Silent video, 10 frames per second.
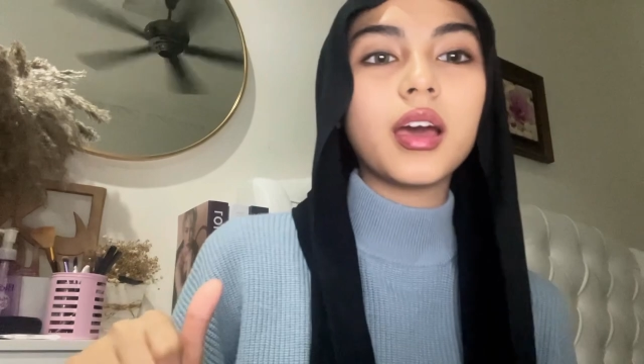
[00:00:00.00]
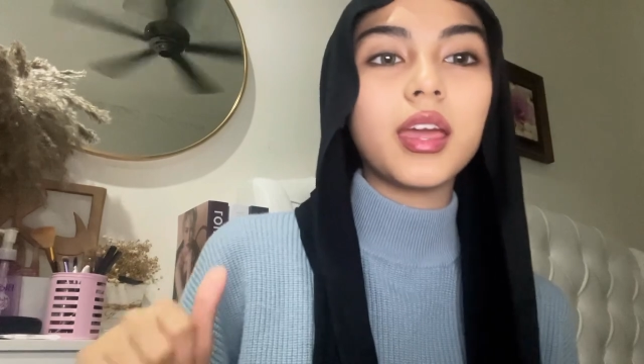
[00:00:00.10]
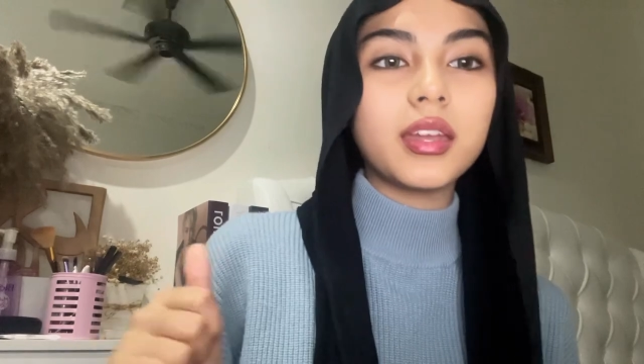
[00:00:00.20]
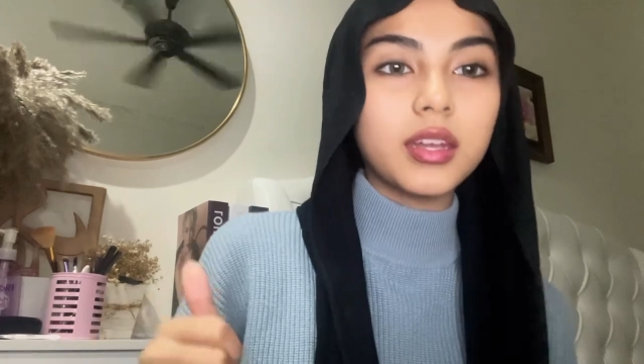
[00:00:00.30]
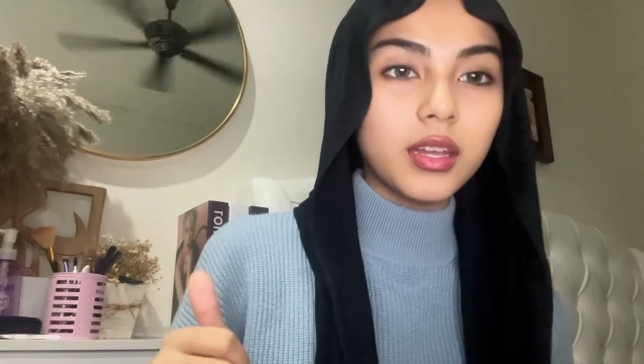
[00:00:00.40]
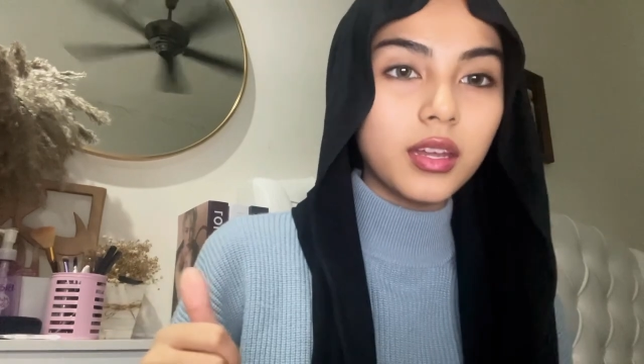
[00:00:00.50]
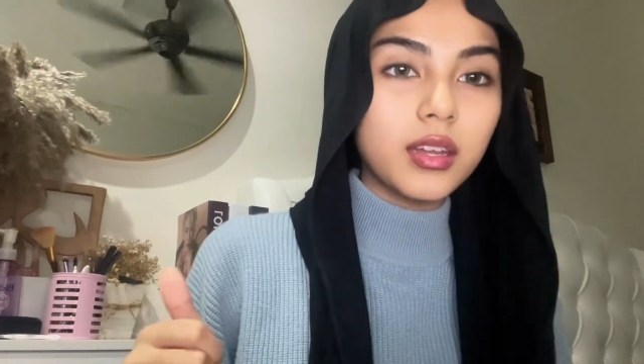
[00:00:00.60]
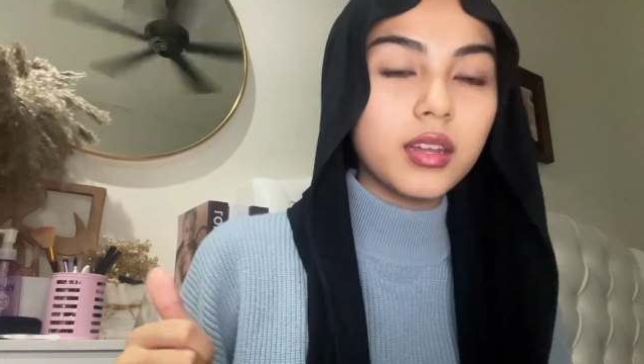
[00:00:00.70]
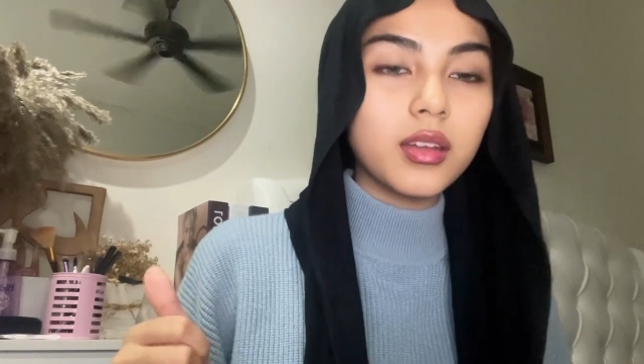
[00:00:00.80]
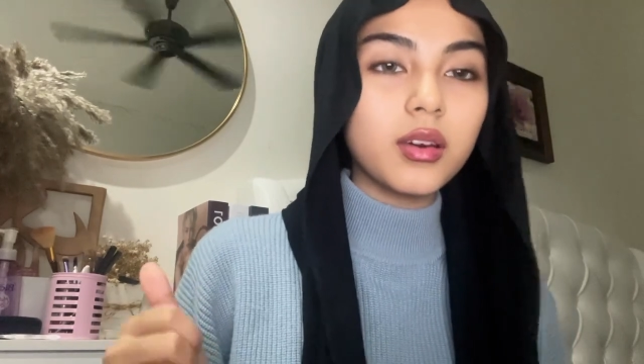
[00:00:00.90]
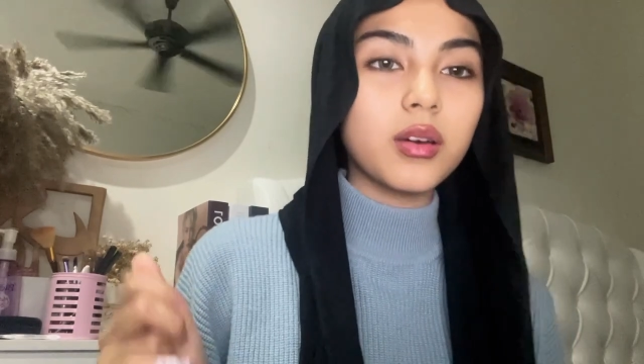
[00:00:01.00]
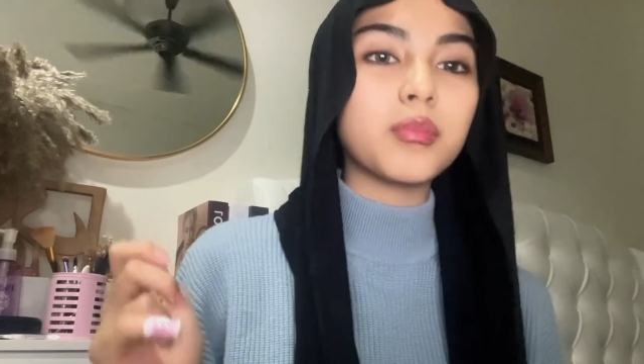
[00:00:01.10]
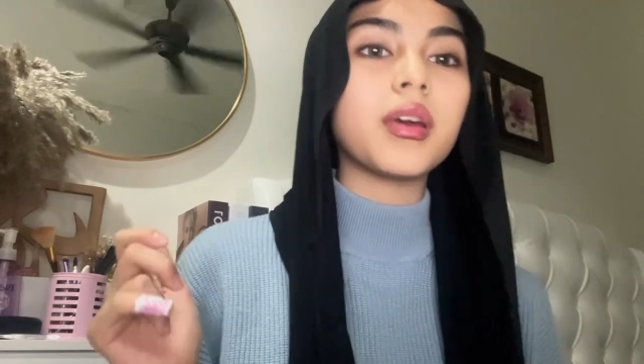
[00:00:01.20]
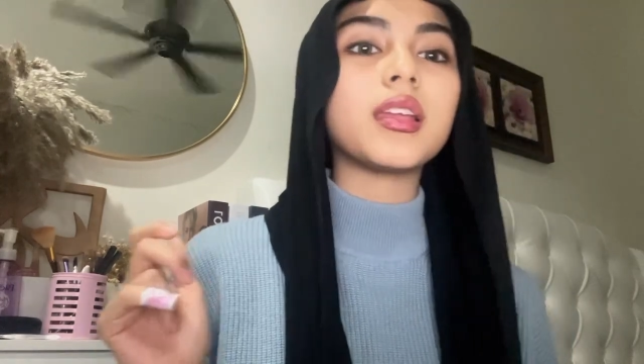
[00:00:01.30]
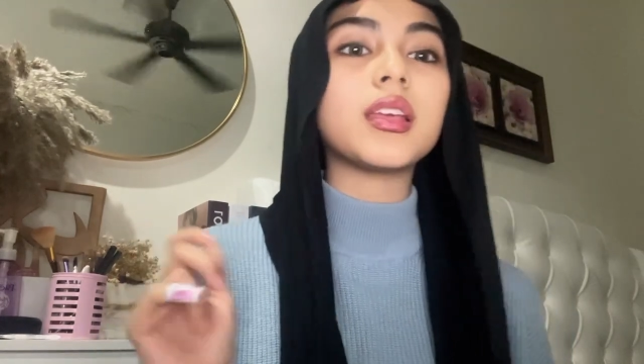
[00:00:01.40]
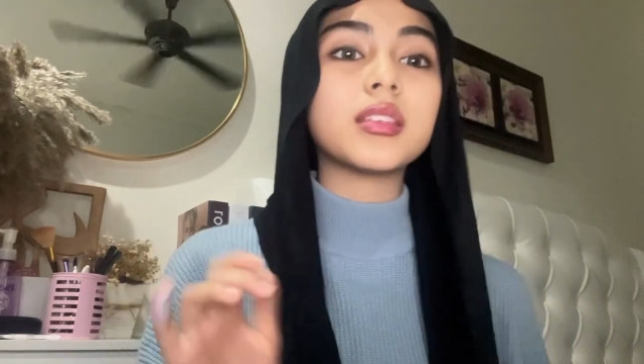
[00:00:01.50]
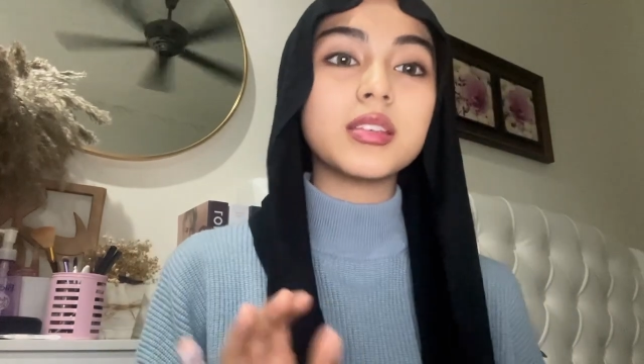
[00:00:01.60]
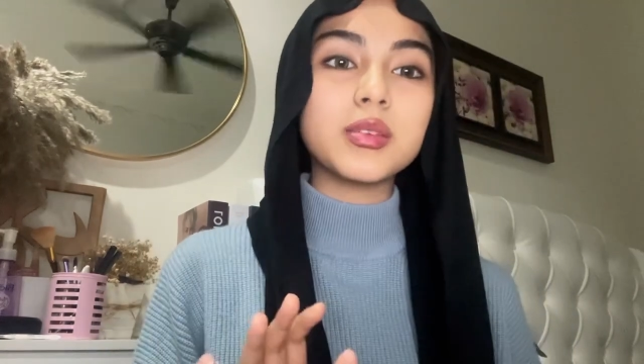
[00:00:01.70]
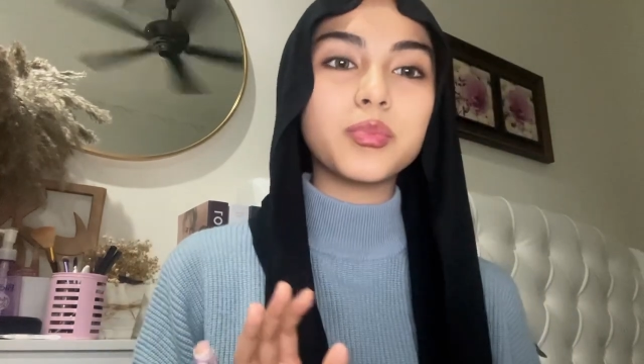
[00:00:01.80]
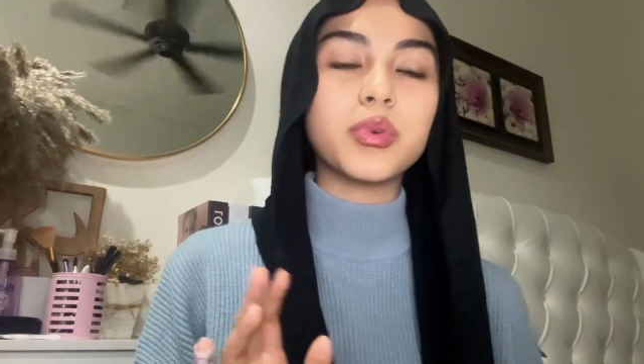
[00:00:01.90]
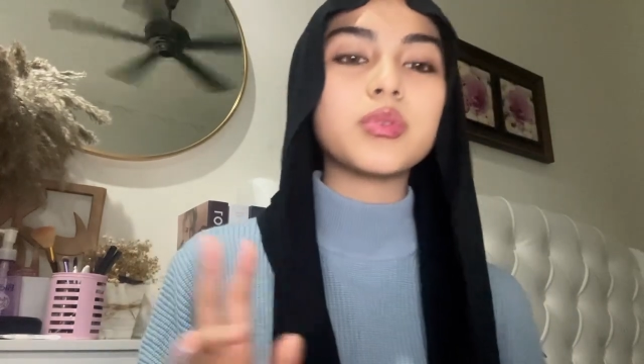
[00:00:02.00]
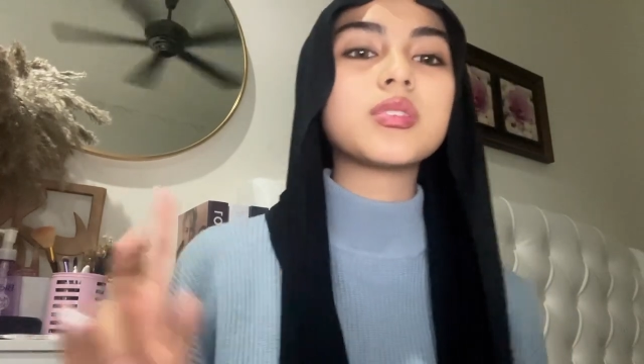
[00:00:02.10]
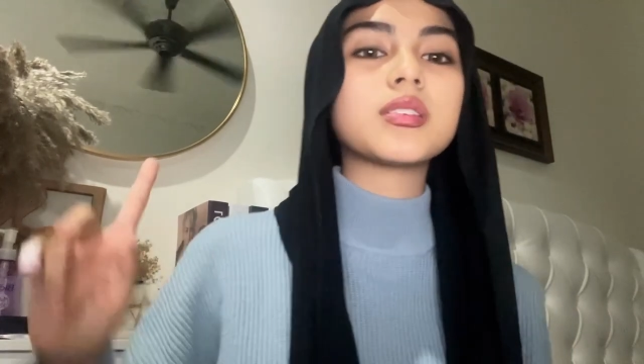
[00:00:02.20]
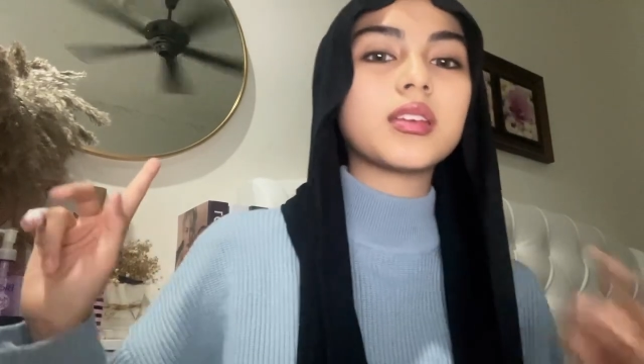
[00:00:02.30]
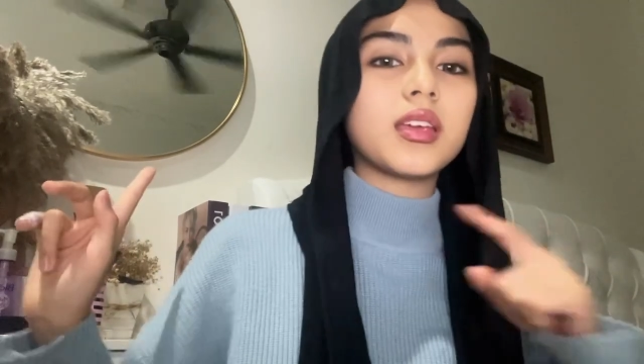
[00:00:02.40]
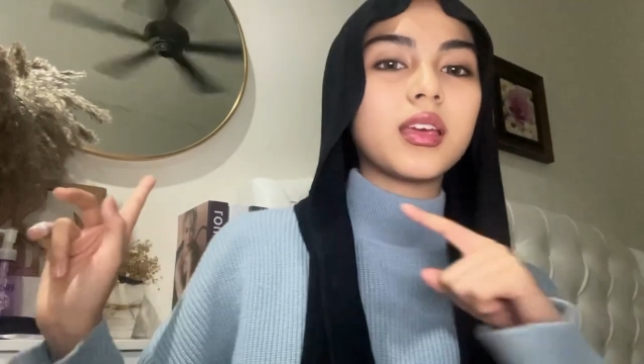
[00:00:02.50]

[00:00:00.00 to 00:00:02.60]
I did on my latest post.